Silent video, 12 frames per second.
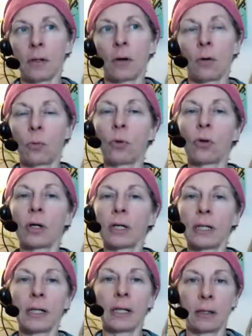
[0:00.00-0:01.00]
work
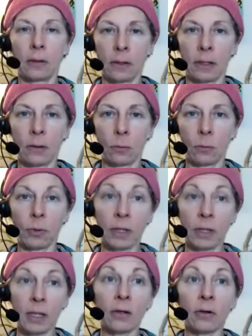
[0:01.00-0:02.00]
and healing
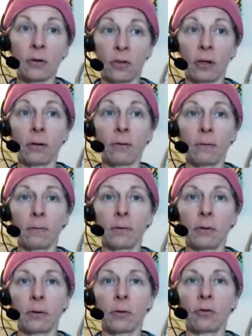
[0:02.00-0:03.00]
within herself,
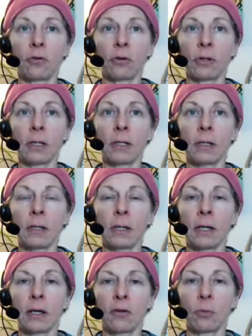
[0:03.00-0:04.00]
her own journey,
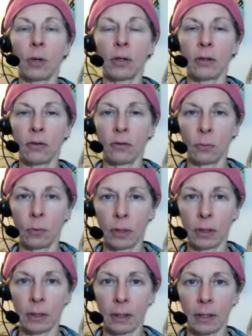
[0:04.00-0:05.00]
as well as
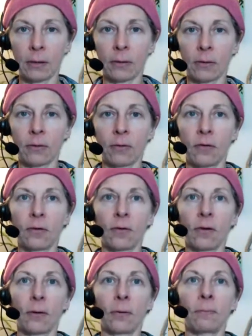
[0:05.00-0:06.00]
with others.
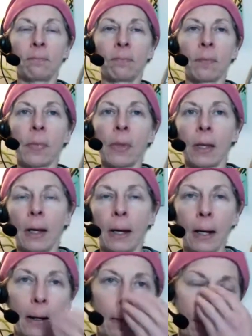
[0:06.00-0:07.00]
So
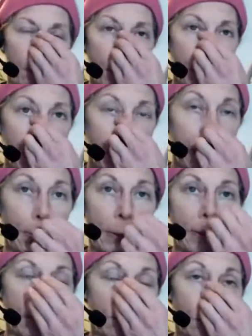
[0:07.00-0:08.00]

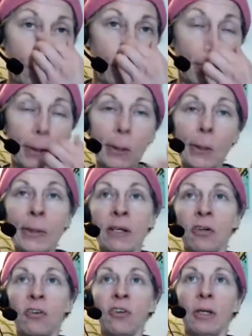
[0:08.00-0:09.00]
anyway, so her
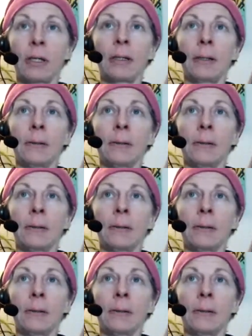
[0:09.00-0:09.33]
energy,